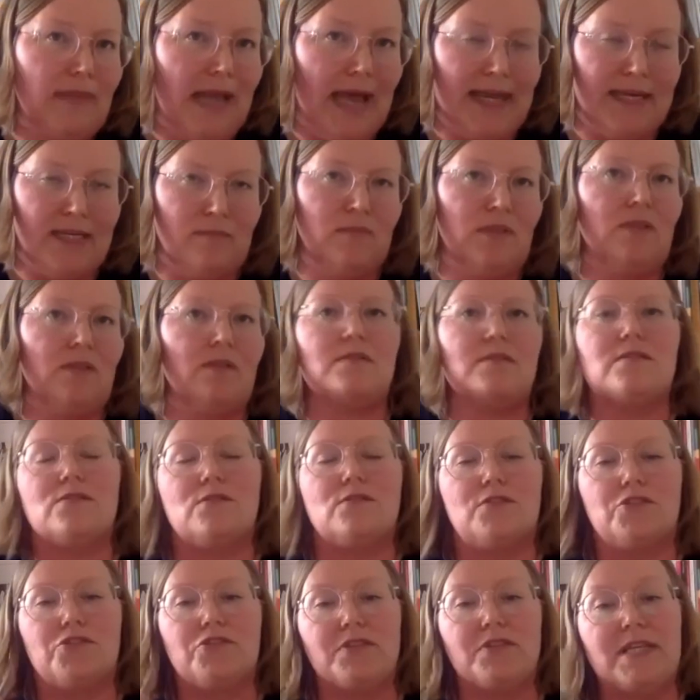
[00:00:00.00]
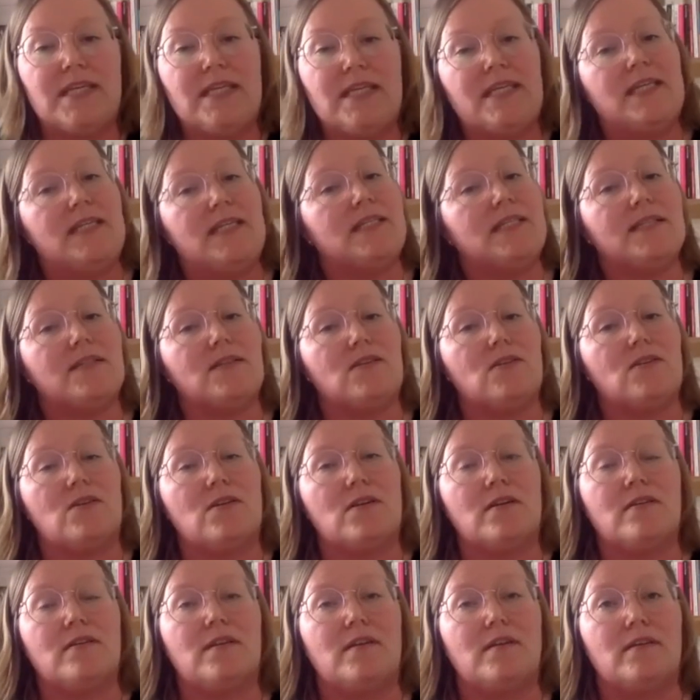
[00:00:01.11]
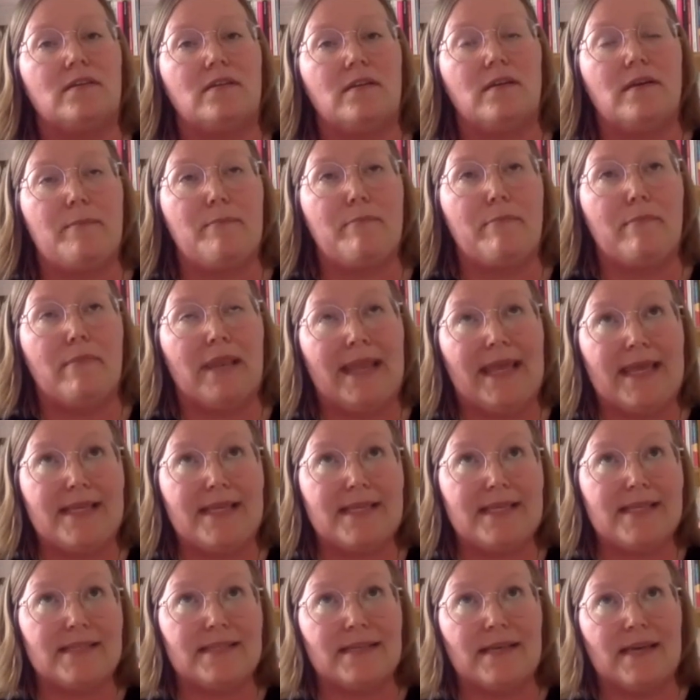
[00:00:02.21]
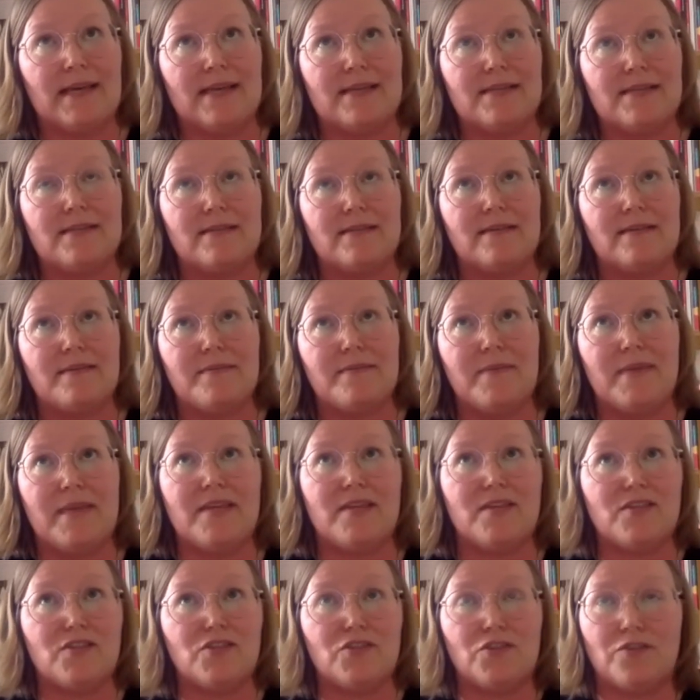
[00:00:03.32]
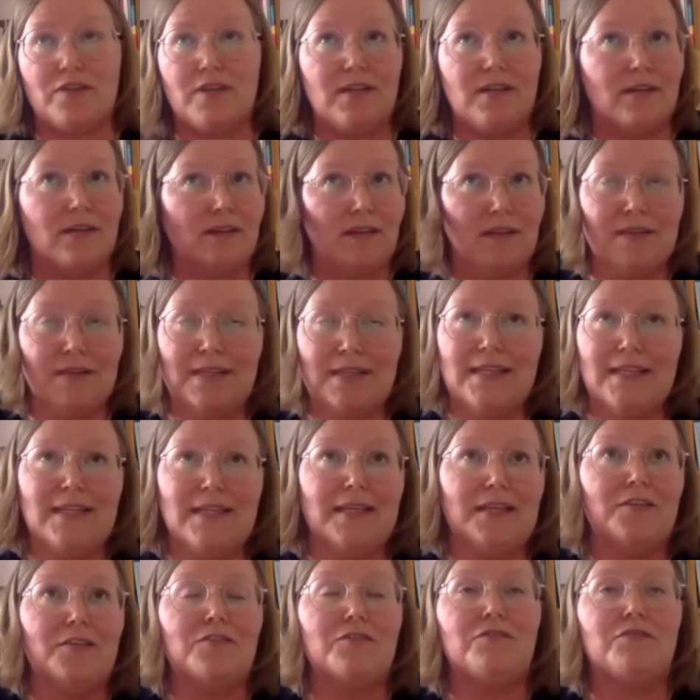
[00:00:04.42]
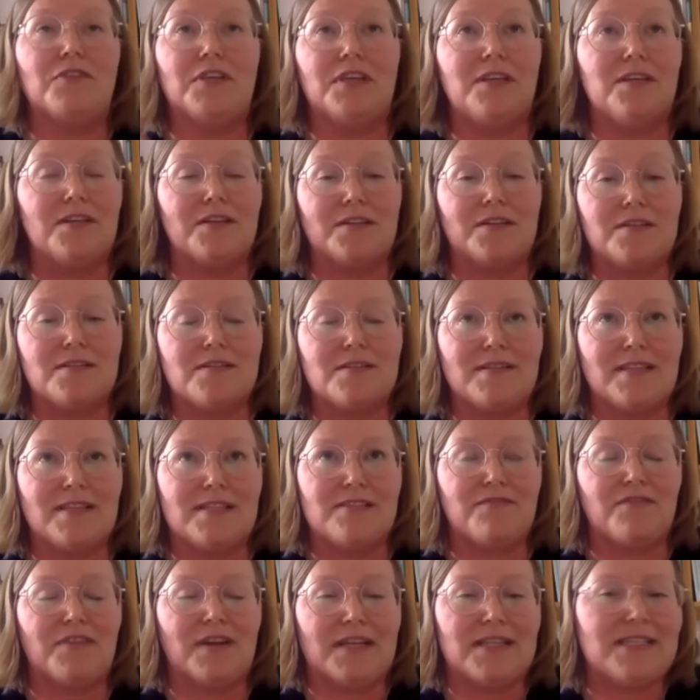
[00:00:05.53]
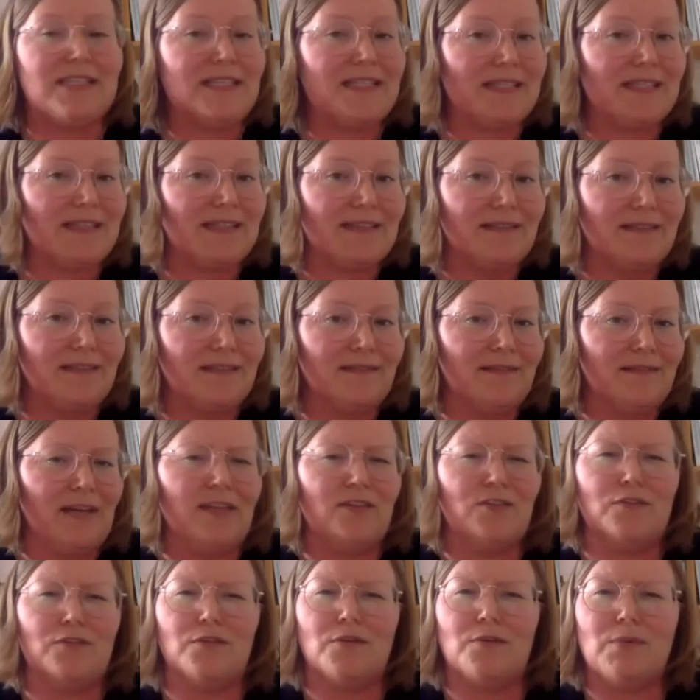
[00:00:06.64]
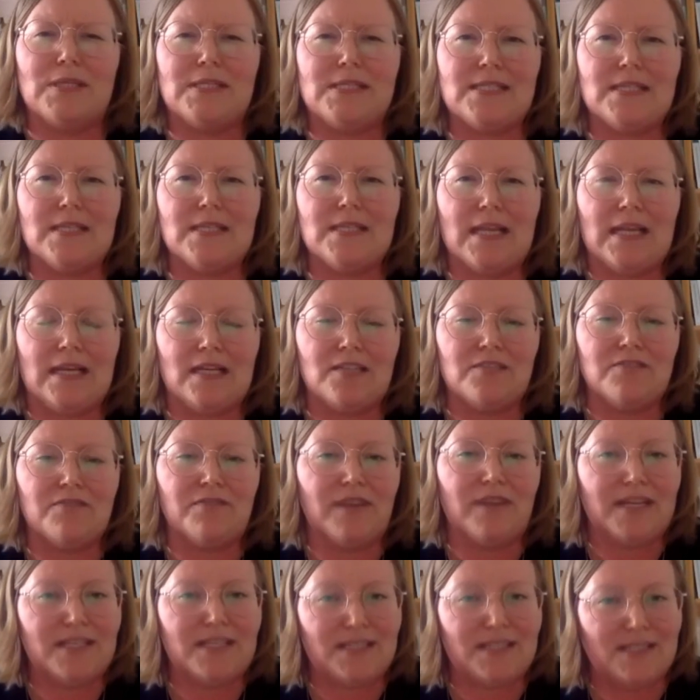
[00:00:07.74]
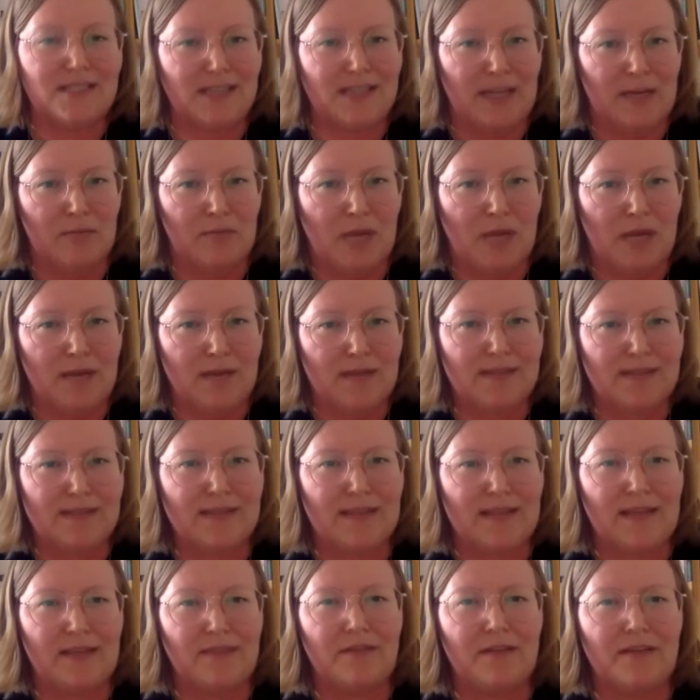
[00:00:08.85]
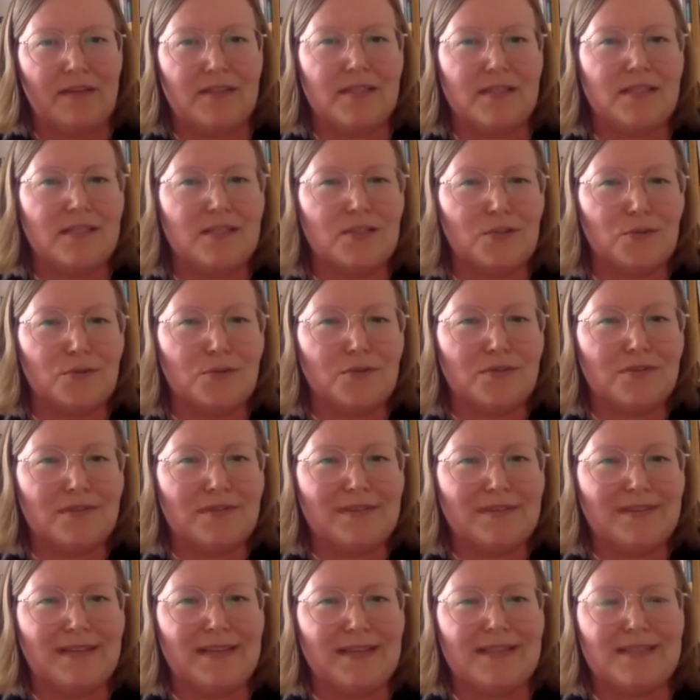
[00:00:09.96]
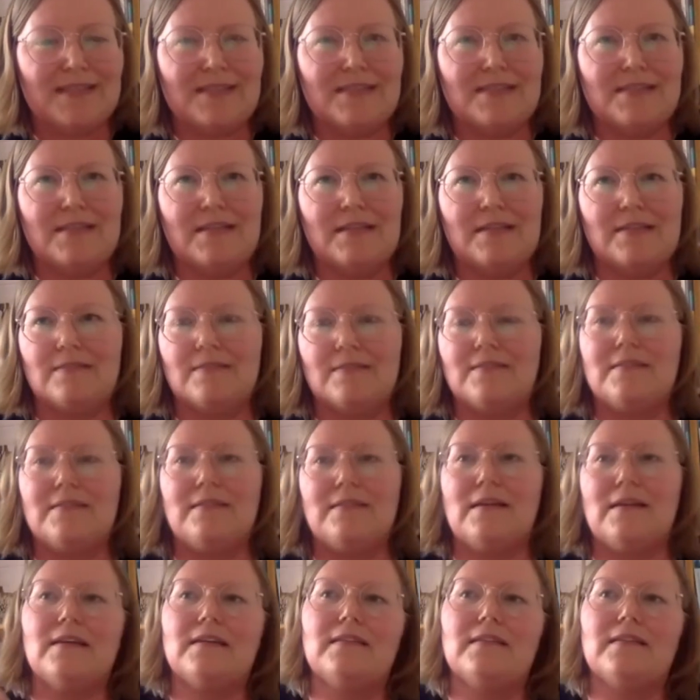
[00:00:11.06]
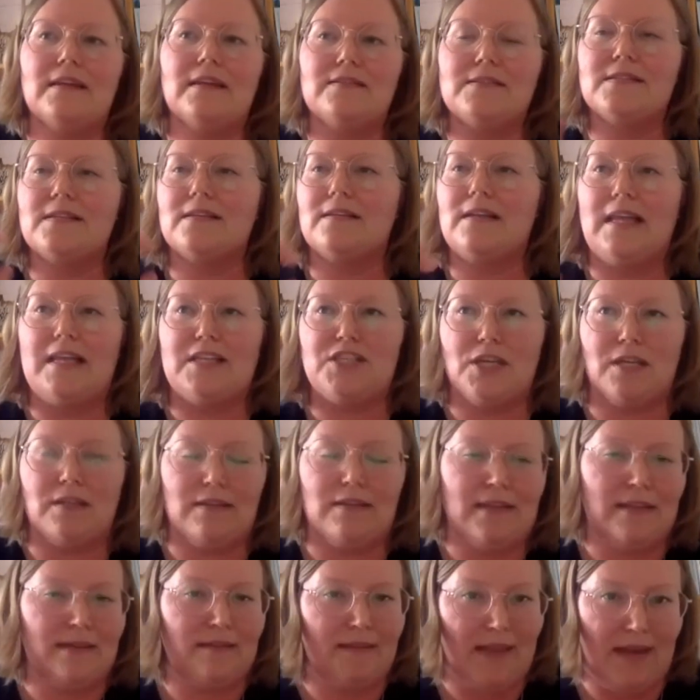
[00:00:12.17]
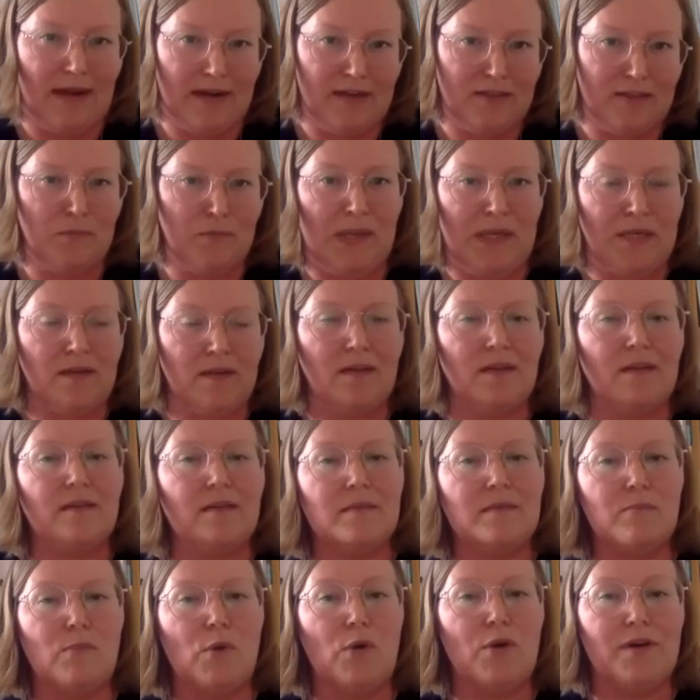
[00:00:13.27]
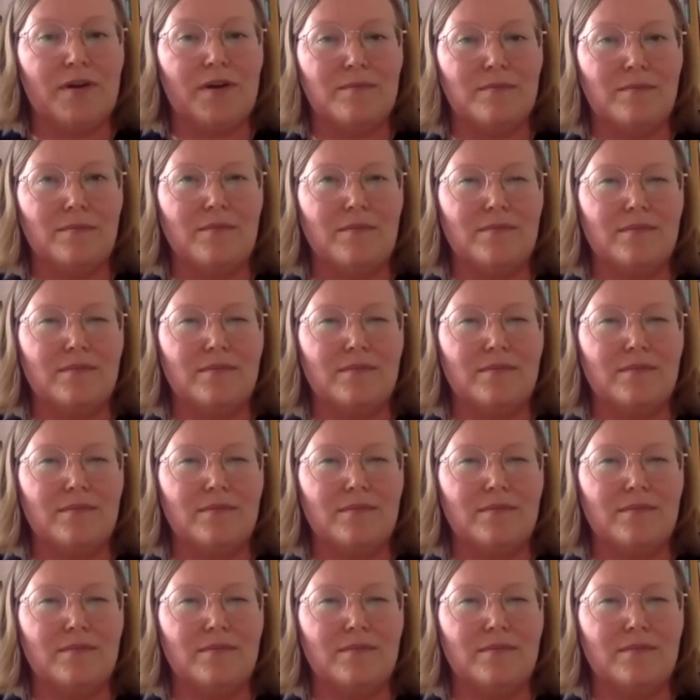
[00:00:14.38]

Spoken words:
animals or trees, or the place has historical figures, these I don't know what's the English, Franciscan monks like Franciscus Assisian. There's a legend that there has been a more